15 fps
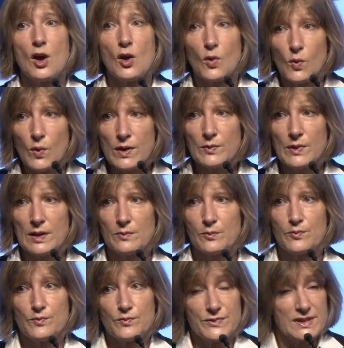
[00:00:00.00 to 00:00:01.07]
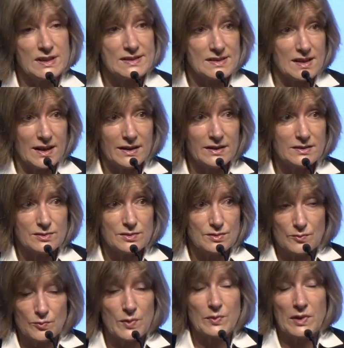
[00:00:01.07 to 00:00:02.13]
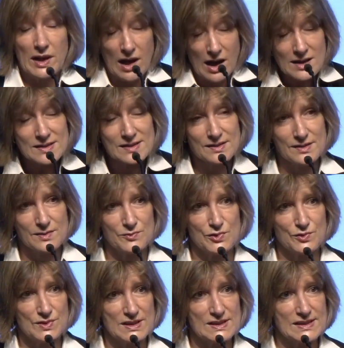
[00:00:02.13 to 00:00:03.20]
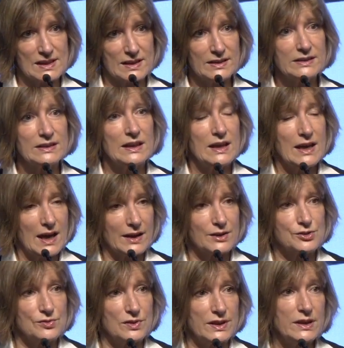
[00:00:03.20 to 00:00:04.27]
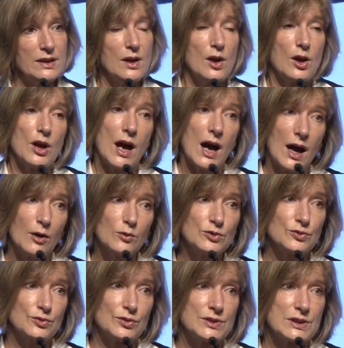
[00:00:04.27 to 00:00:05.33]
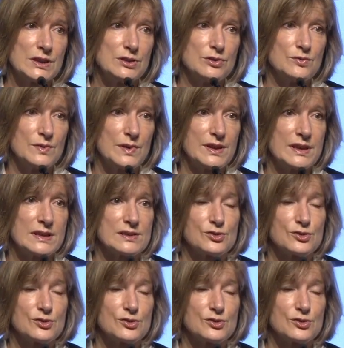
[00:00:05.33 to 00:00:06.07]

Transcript: we will decide, we will ask them to decide, actually, how to continue with this.